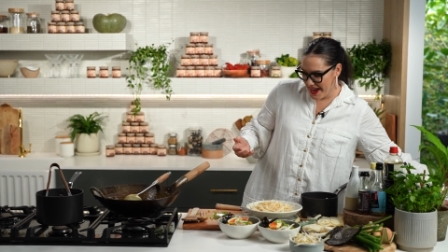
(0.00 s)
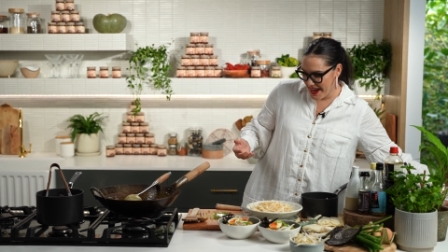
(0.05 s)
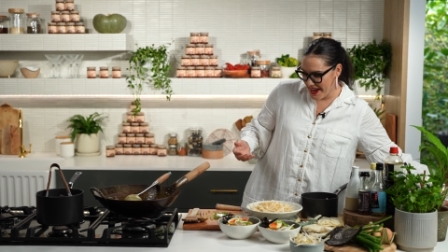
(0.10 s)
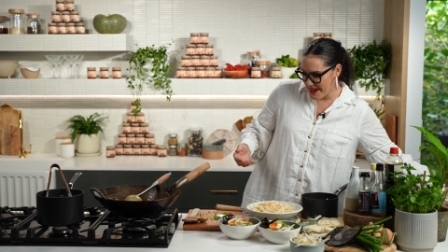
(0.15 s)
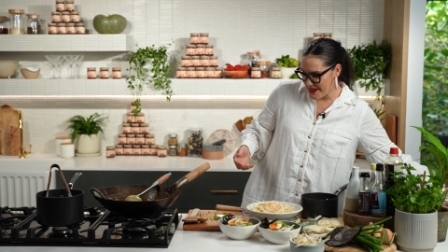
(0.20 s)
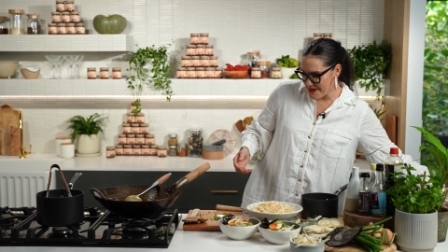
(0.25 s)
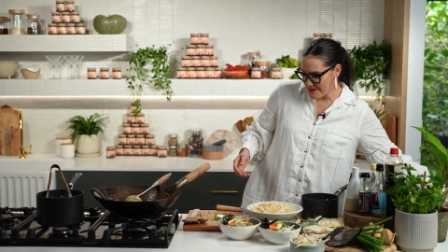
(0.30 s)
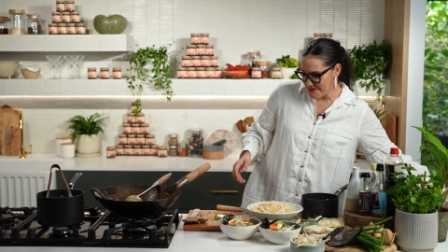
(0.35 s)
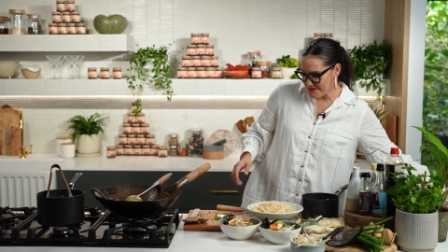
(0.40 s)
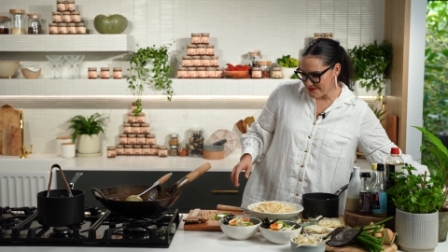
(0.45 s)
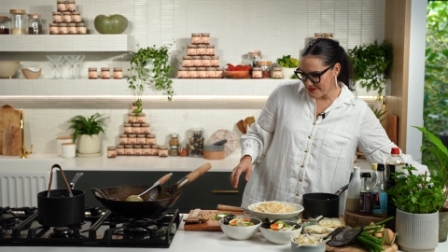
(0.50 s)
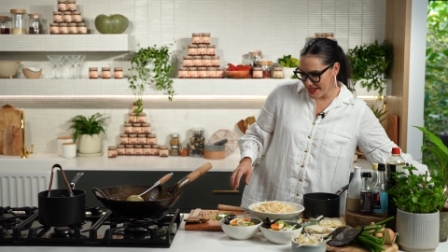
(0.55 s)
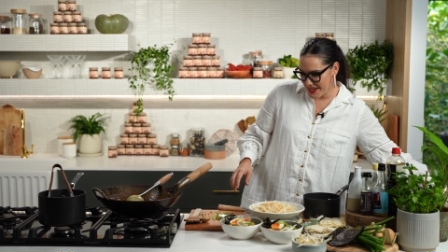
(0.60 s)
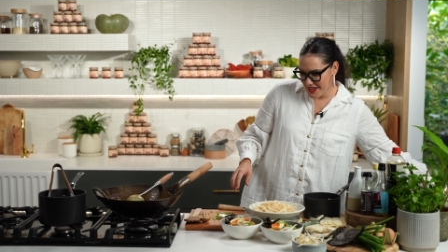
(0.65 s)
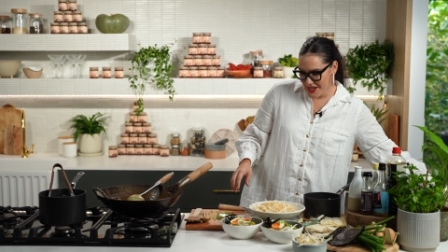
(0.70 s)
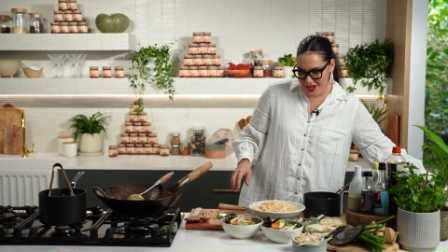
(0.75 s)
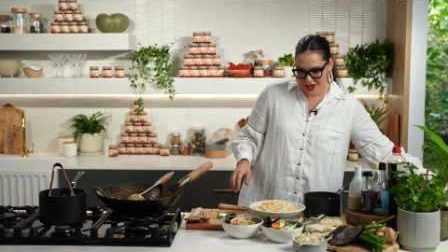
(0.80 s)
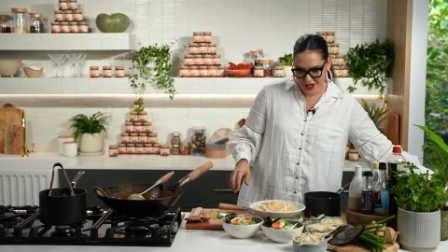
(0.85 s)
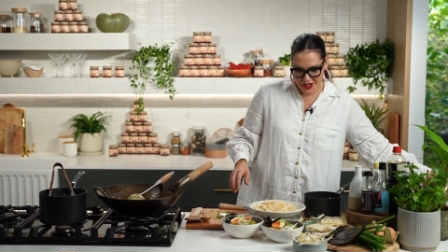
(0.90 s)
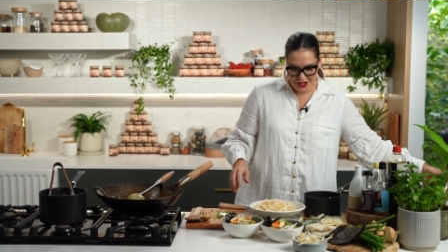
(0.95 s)
Um,
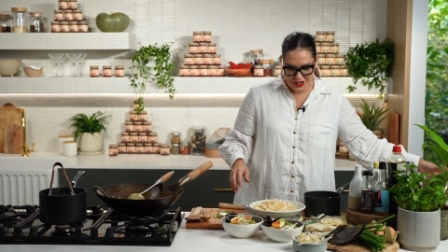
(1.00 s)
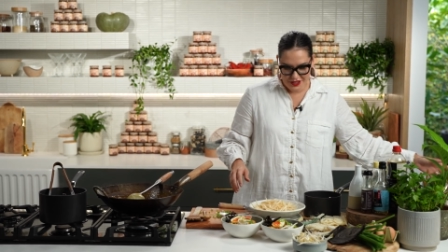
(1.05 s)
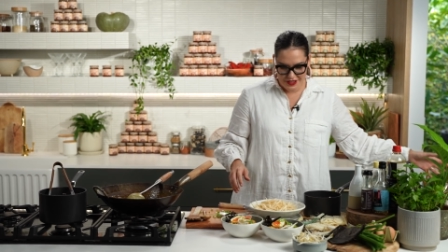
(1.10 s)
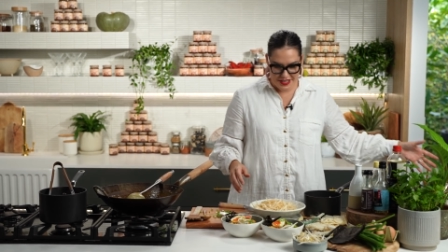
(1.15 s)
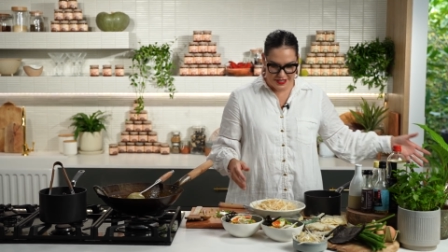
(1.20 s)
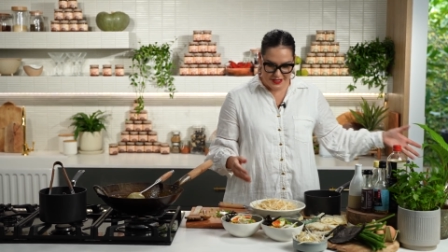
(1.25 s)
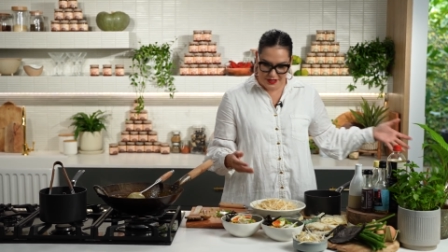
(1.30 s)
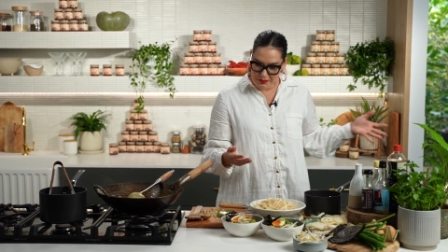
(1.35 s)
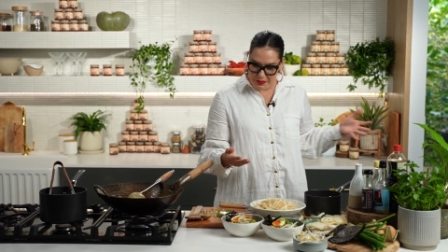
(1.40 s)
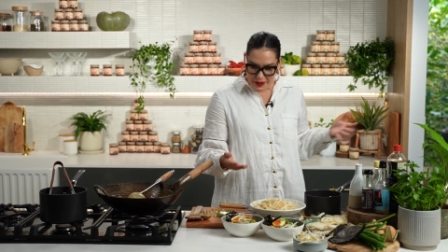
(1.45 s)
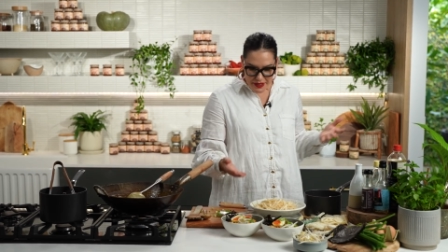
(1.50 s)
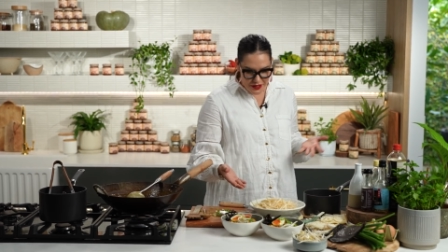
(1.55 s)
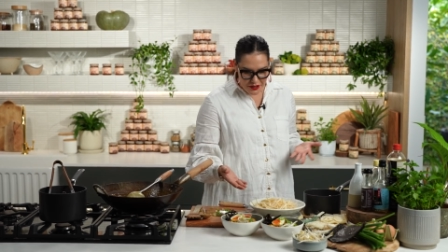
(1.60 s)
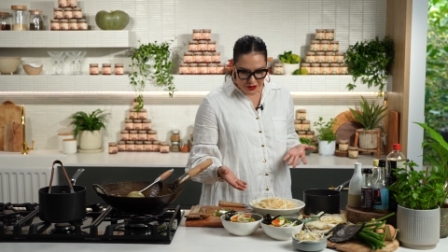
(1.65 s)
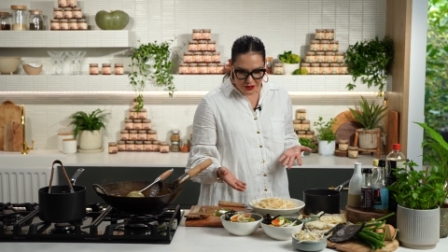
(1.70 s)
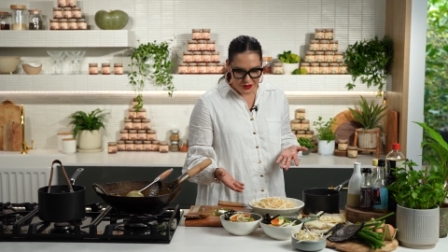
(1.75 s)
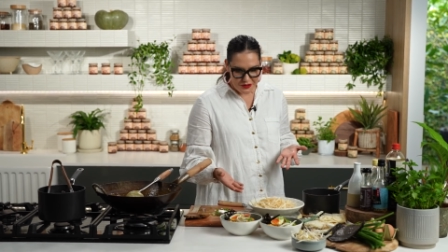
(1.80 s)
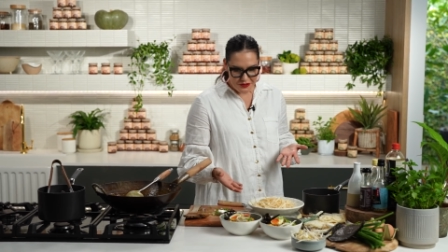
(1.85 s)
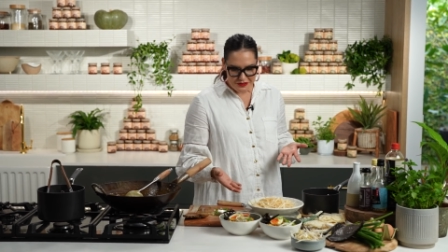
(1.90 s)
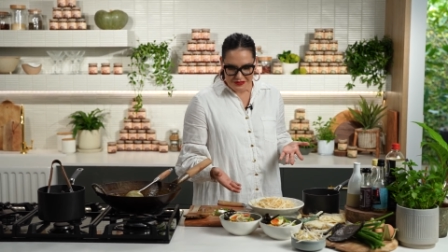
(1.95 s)
there's a
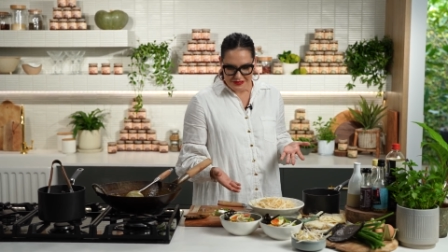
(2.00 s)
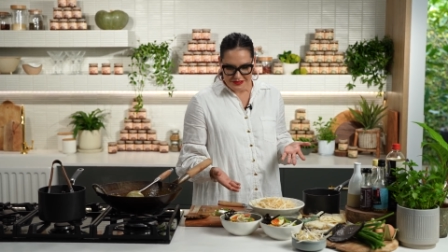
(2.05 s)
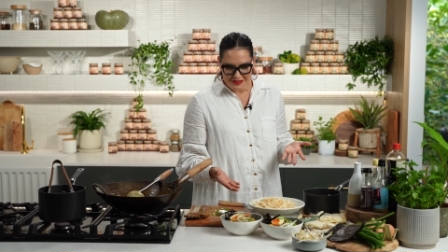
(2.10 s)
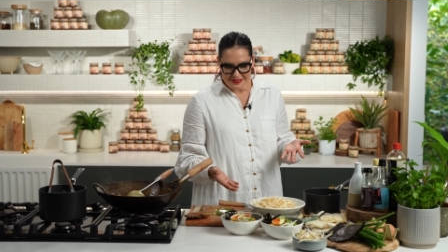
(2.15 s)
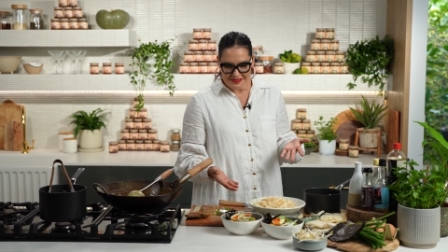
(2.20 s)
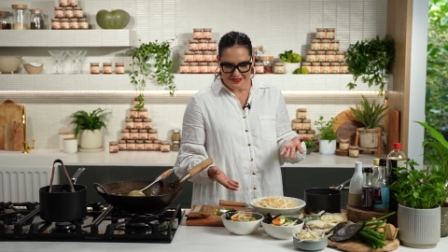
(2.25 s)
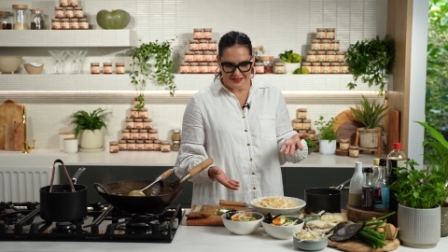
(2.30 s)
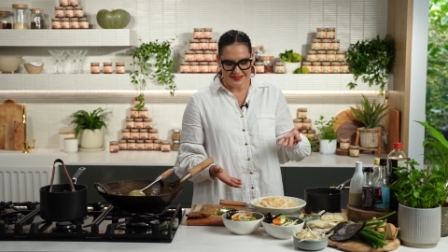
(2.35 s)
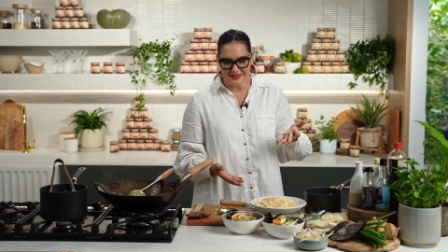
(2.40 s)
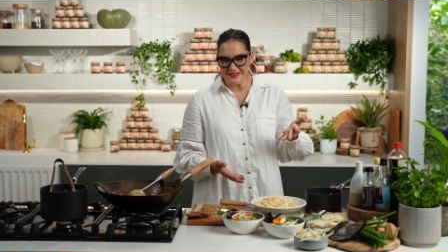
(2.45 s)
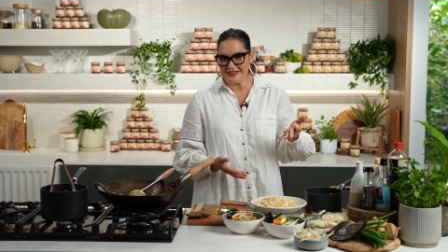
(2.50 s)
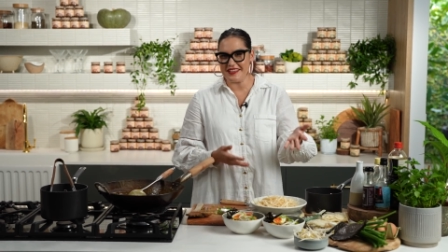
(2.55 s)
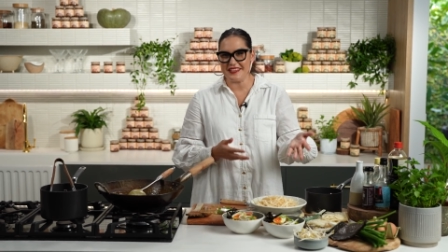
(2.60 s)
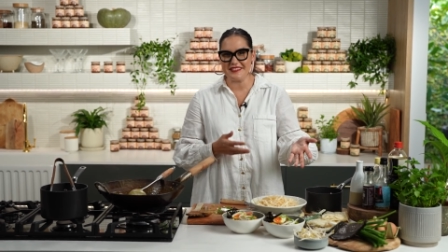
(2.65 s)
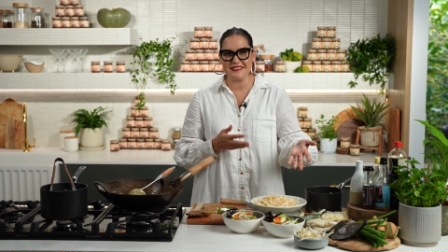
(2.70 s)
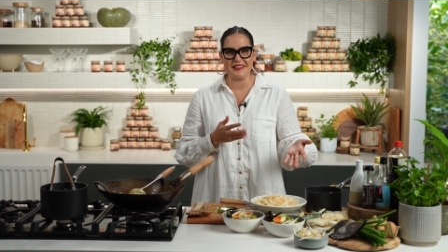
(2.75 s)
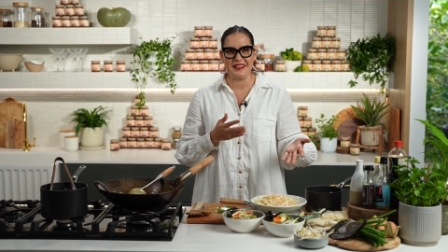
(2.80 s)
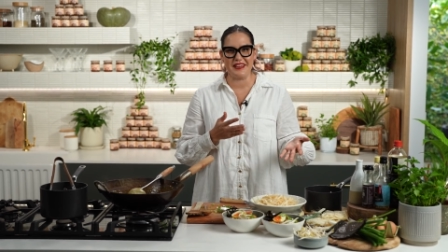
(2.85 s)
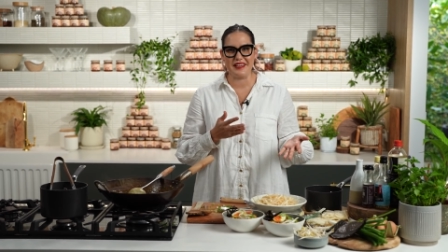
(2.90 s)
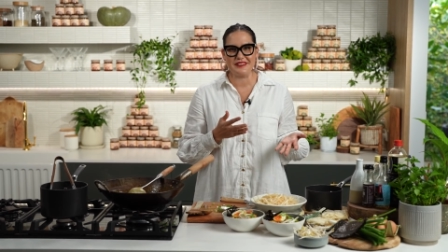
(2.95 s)
pickle
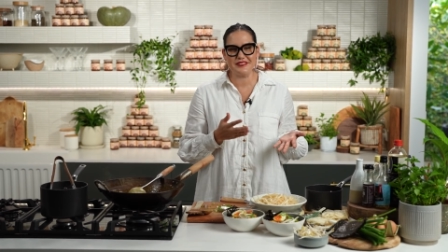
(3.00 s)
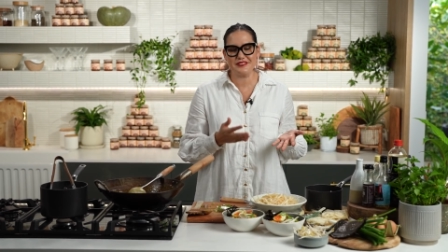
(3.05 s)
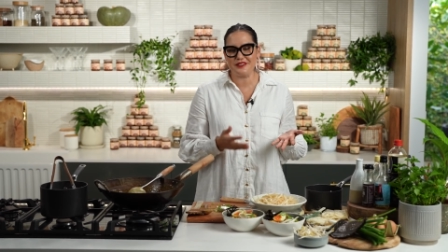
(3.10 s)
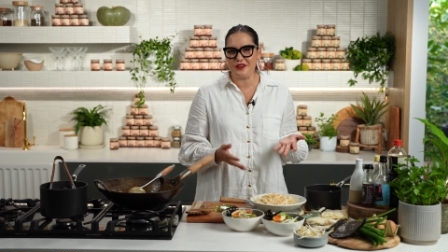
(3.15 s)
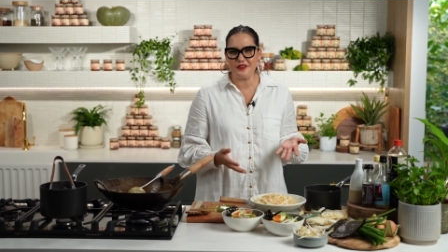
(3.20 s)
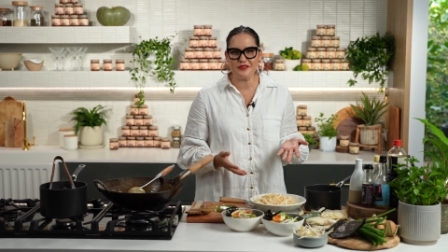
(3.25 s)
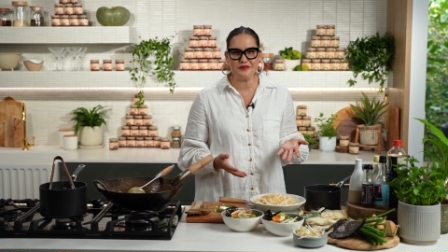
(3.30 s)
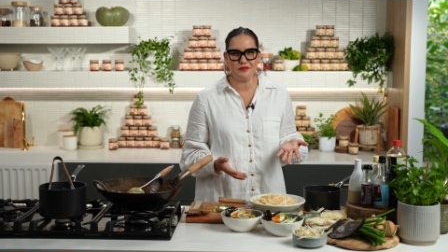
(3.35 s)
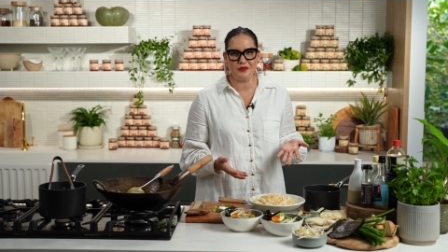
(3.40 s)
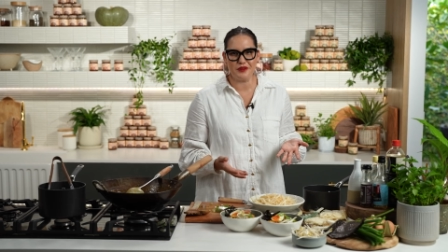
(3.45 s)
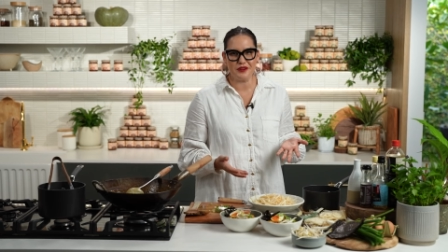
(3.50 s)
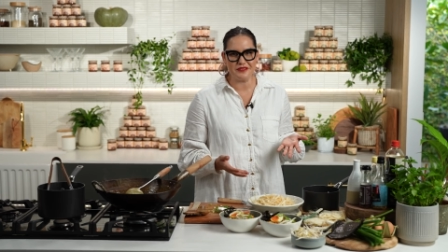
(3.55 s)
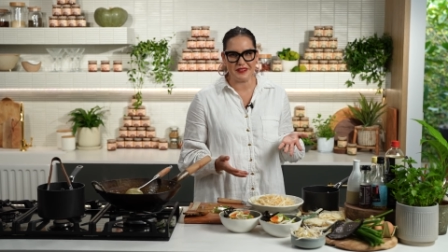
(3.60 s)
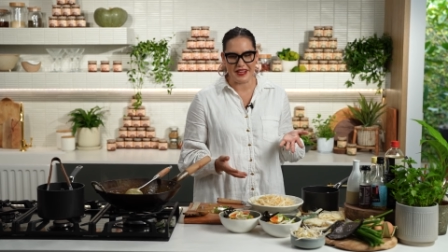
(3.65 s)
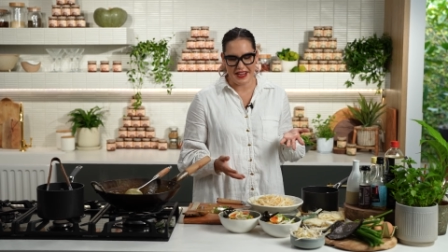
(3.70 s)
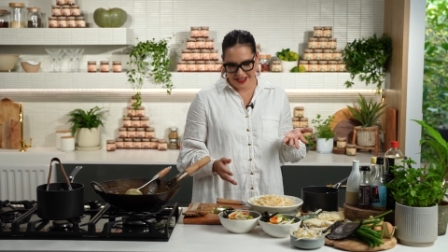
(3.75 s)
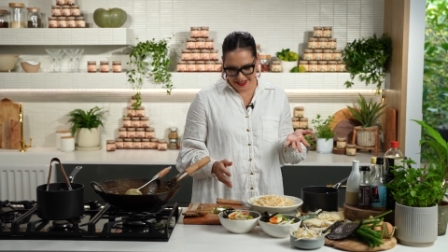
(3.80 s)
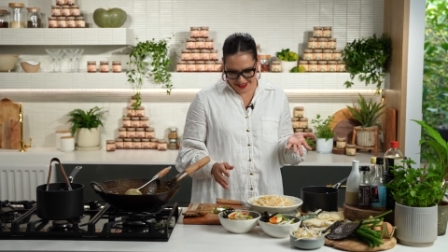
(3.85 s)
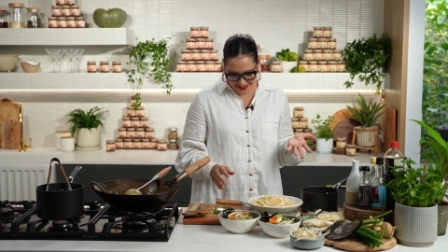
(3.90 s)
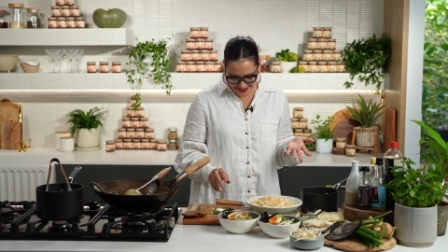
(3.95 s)
there's a soft-boiled
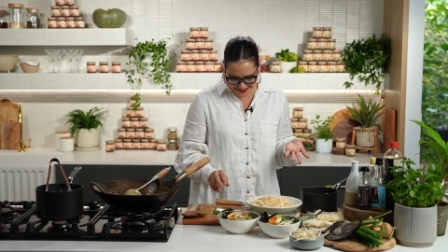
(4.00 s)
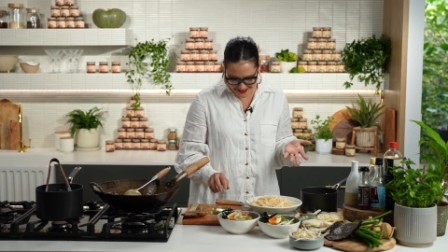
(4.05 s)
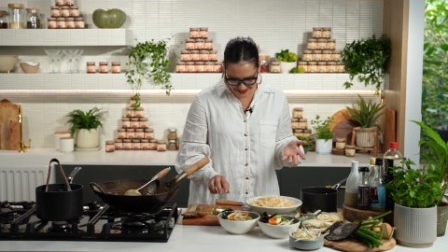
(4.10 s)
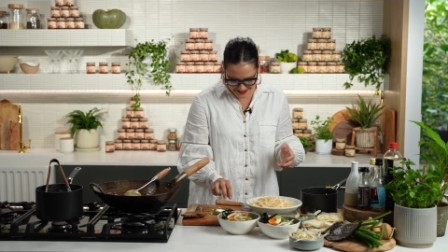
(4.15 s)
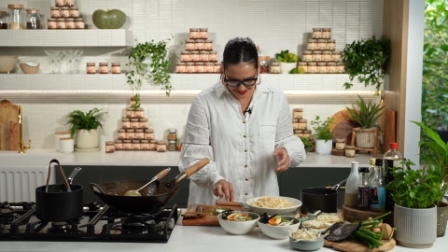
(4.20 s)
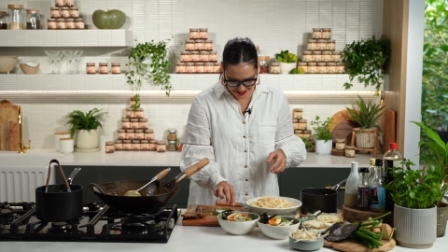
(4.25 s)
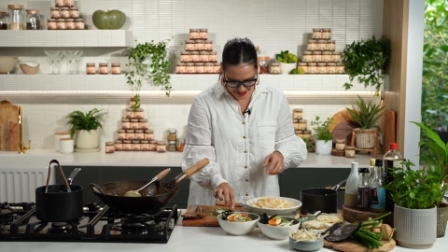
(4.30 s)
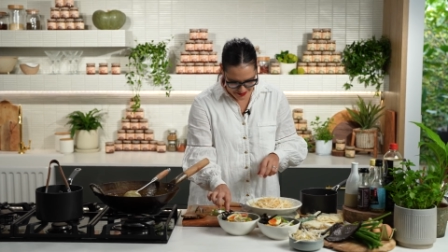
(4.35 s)
egg.